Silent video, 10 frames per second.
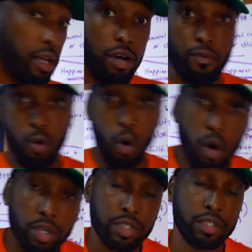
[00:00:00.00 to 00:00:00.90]
of
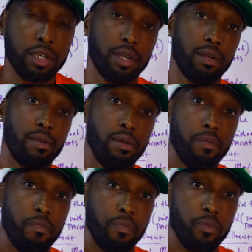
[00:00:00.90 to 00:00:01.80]
course.
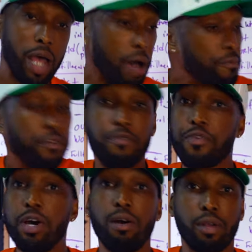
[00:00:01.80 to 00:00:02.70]
I'm
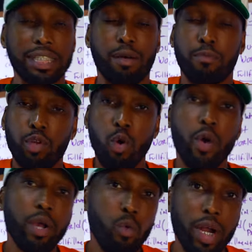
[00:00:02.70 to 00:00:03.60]
fulfilled because I'm
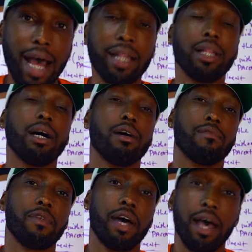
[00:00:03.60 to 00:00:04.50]
doing what I love
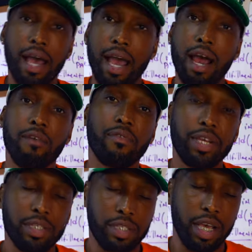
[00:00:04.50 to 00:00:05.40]
every
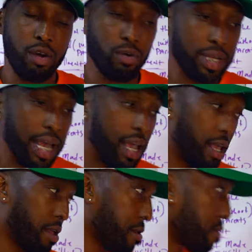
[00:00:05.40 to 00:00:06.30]
single day,